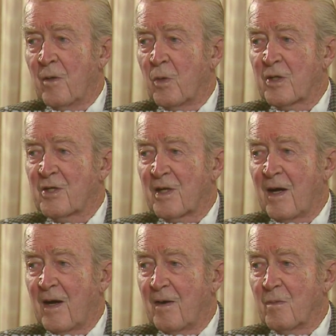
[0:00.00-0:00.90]
which
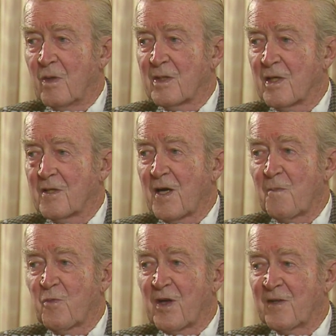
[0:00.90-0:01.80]
uh, was a
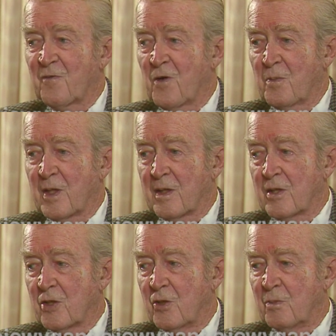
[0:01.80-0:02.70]
dumb thing for me to
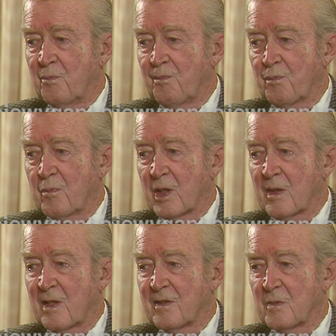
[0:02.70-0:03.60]
do
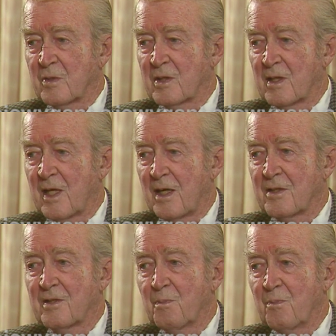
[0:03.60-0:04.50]
because it was a nice
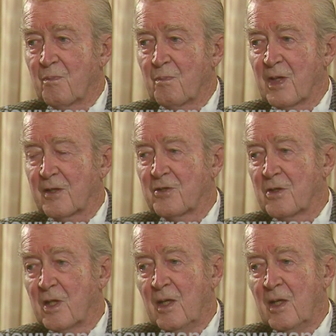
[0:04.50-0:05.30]
picture.